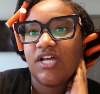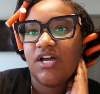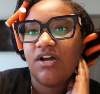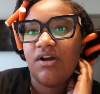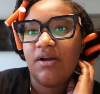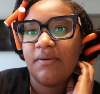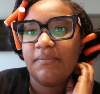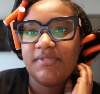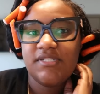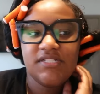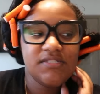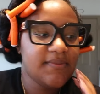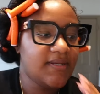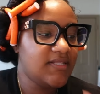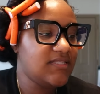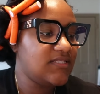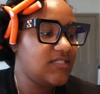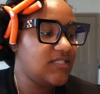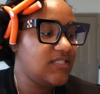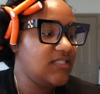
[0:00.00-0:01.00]
y'all, I'm just
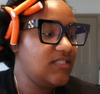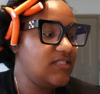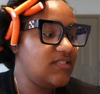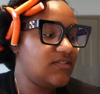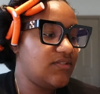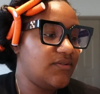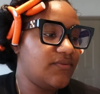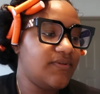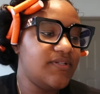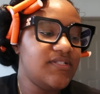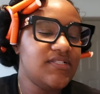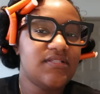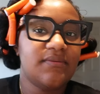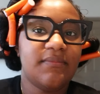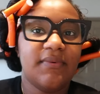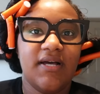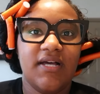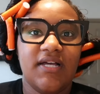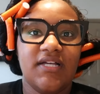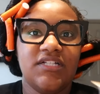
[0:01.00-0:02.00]
about to eat the rest
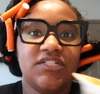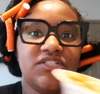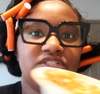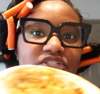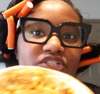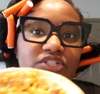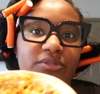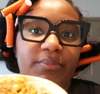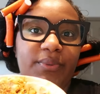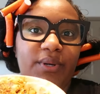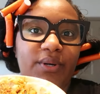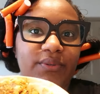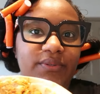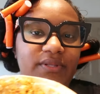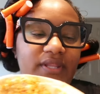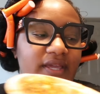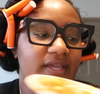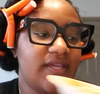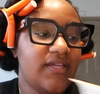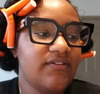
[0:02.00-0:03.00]
of my
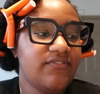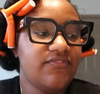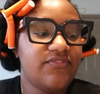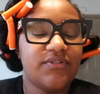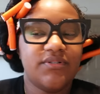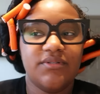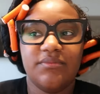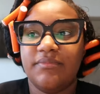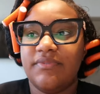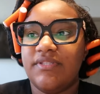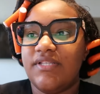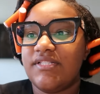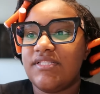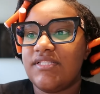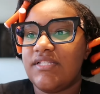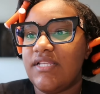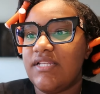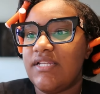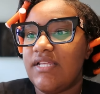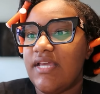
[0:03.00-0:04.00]
Chipotle from
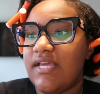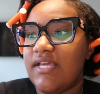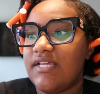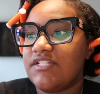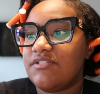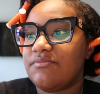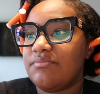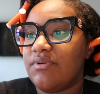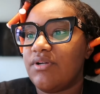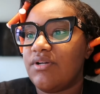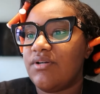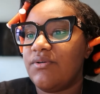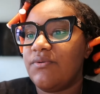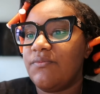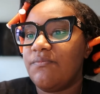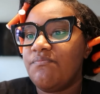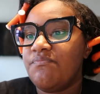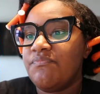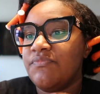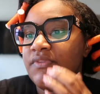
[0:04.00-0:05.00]
yesterday that Ash
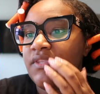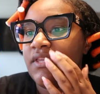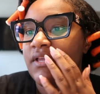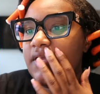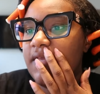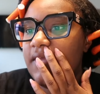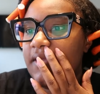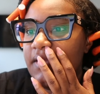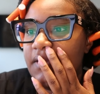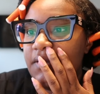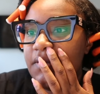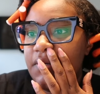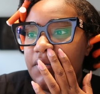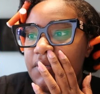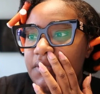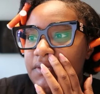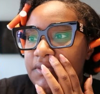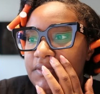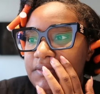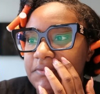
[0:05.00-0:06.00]
brought,
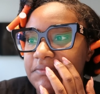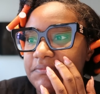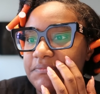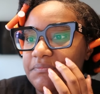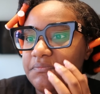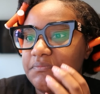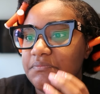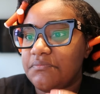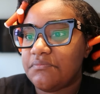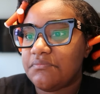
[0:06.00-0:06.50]
and